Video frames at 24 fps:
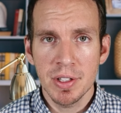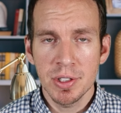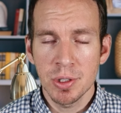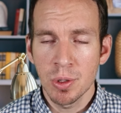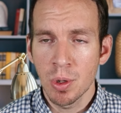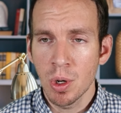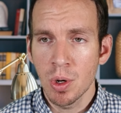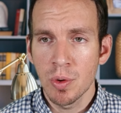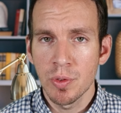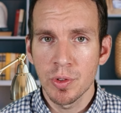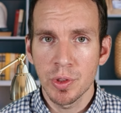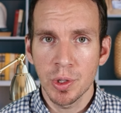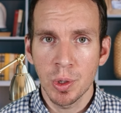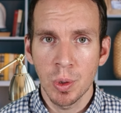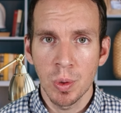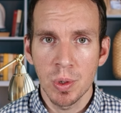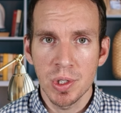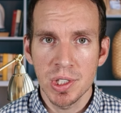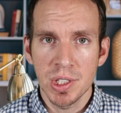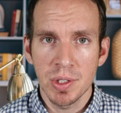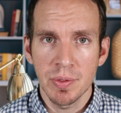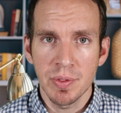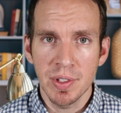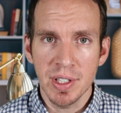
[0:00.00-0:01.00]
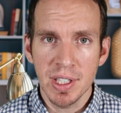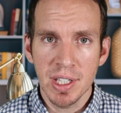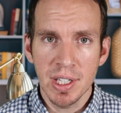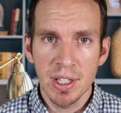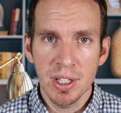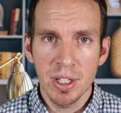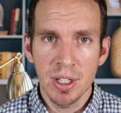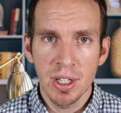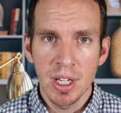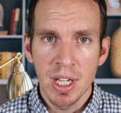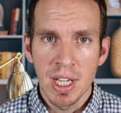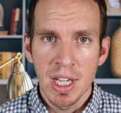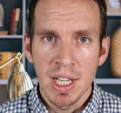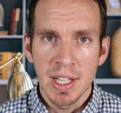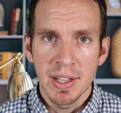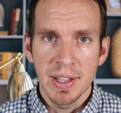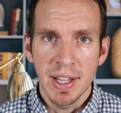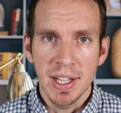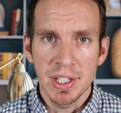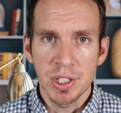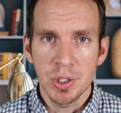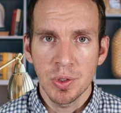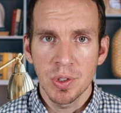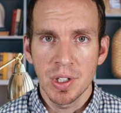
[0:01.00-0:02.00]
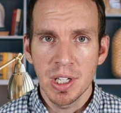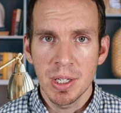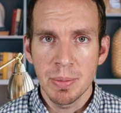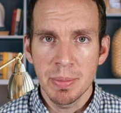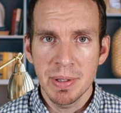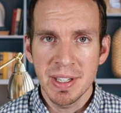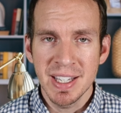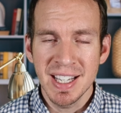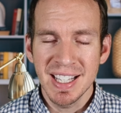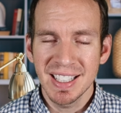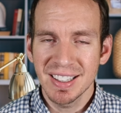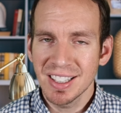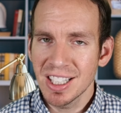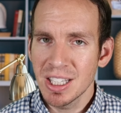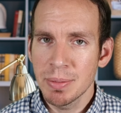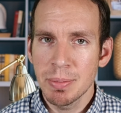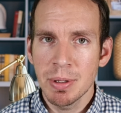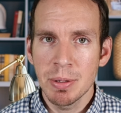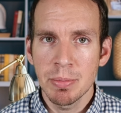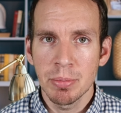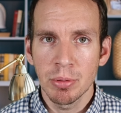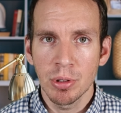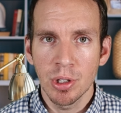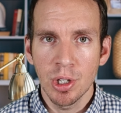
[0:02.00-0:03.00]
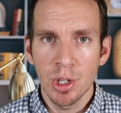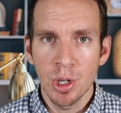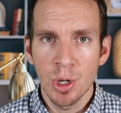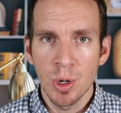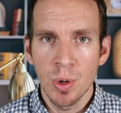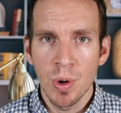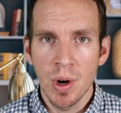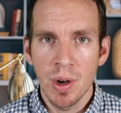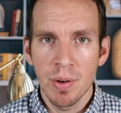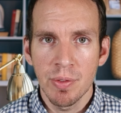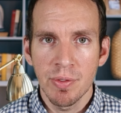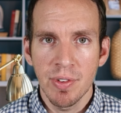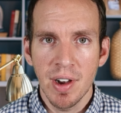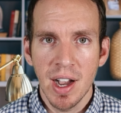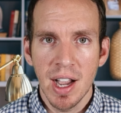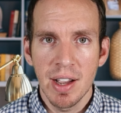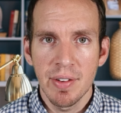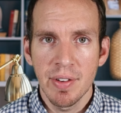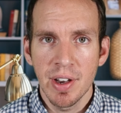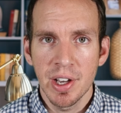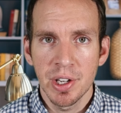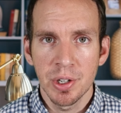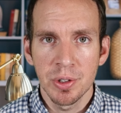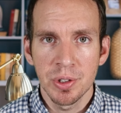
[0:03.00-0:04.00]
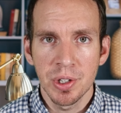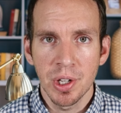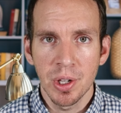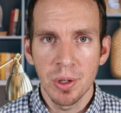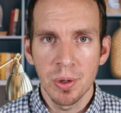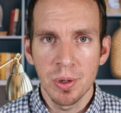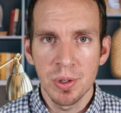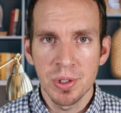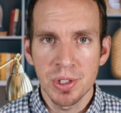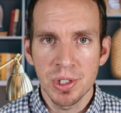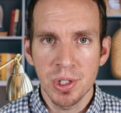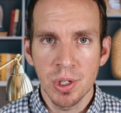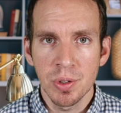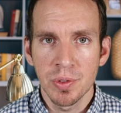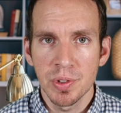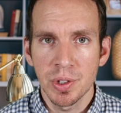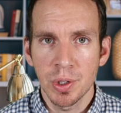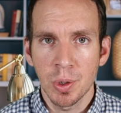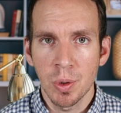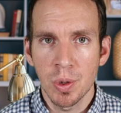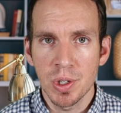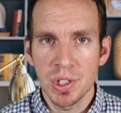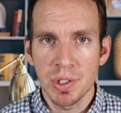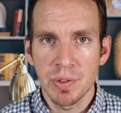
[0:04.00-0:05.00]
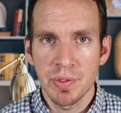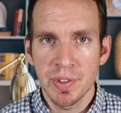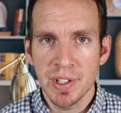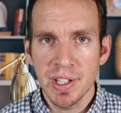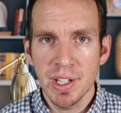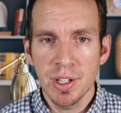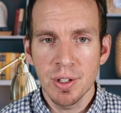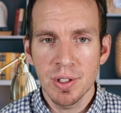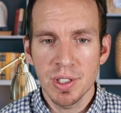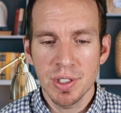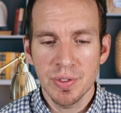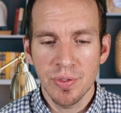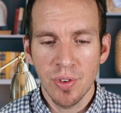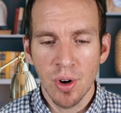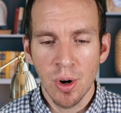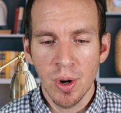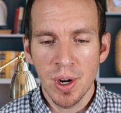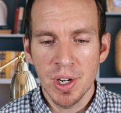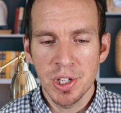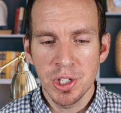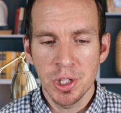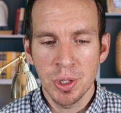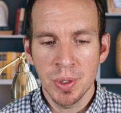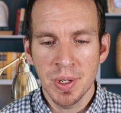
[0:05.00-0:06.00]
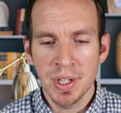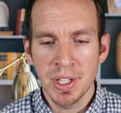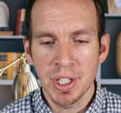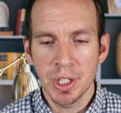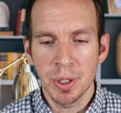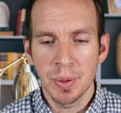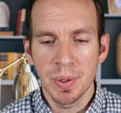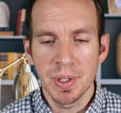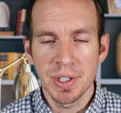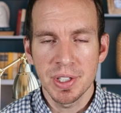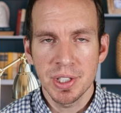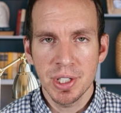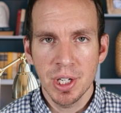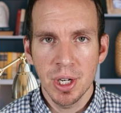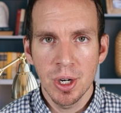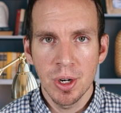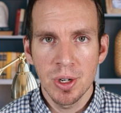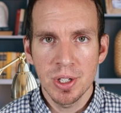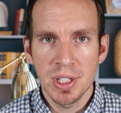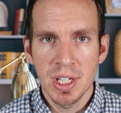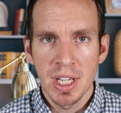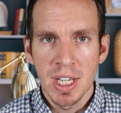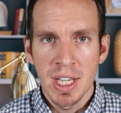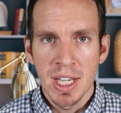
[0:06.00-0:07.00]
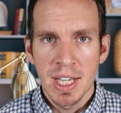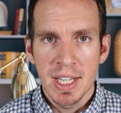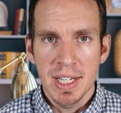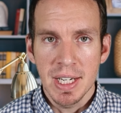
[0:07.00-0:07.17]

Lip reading: So over the course of a year, that's going to be a little bit below $500 over the course of a year as far as your increase goes.